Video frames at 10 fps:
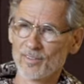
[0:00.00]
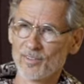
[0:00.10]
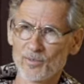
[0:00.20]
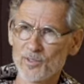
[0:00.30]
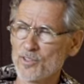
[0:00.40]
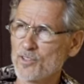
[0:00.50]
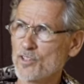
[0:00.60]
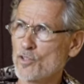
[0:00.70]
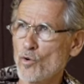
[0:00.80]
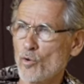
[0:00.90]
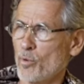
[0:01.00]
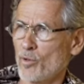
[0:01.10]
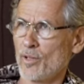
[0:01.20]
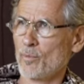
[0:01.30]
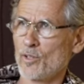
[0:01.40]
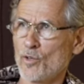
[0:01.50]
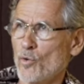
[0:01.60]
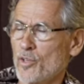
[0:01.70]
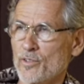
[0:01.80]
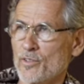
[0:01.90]
it was just horrible. I mean,
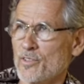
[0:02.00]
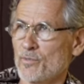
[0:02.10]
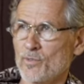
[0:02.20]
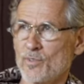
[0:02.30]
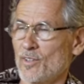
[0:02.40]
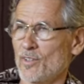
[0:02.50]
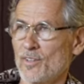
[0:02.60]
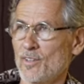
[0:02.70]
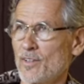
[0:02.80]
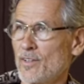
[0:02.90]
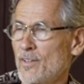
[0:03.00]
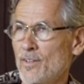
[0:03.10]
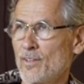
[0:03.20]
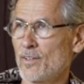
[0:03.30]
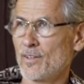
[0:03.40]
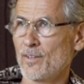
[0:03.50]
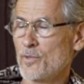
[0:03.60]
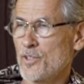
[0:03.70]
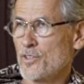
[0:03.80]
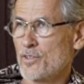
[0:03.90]
chronicles. I mean, it
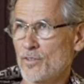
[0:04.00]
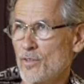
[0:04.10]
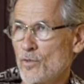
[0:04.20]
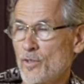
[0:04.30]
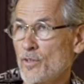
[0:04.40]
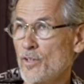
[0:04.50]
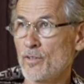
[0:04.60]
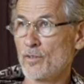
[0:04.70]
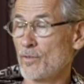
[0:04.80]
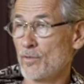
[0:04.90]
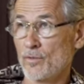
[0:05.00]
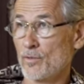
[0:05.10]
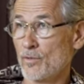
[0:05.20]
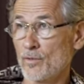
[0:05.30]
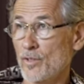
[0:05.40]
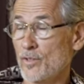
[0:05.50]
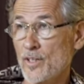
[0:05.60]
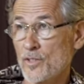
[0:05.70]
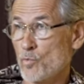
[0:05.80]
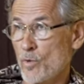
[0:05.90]
was just, you know, then it
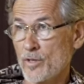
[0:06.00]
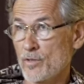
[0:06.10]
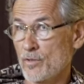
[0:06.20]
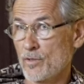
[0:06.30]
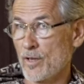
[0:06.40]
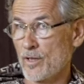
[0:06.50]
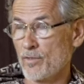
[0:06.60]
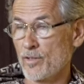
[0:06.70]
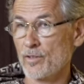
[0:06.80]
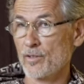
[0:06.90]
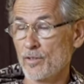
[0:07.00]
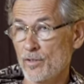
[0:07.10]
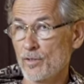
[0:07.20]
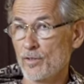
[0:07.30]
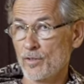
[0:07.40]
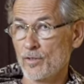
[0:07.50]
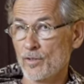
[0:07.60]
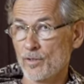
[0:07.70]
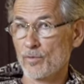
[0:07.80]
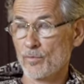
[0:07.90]
takes one clever
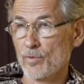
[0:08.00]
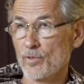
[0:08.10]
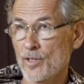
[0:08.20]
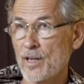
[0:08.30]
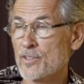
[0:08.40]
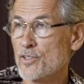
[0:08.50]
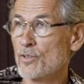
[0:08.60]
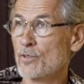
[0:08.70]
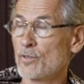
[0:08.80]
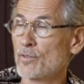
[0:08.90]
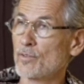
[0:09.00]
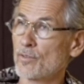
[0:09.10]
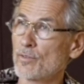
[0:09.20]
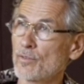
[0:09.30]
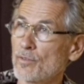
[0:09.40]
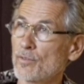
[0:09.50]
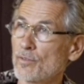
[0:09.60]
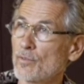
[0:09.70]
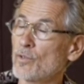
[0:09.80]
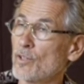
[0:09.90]
counsel.
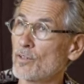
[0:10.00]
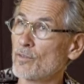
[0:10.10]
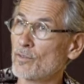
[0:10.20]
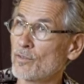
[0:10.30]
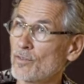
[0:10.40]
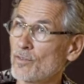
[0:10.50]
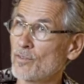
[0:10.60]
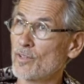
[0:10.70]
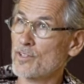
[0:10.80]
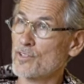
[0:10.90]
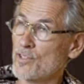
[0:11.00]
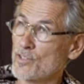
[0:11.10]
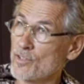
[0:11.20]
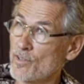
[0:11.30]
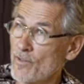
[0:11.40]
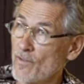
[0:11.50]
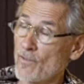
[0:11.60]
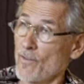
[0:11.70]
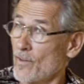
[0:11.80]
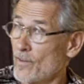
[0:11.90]
Well, let's just
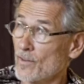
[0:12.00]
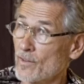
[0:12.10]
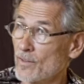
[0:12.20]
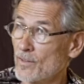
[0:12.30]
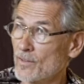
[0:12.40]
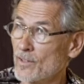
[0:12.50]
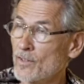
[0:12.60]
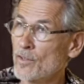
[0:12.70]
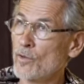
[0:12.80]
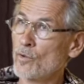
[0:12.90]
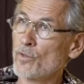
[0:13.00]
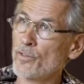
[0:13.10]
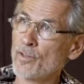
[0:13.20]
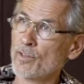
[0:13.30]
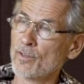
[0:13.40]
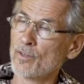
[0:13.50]
turn the whole thing.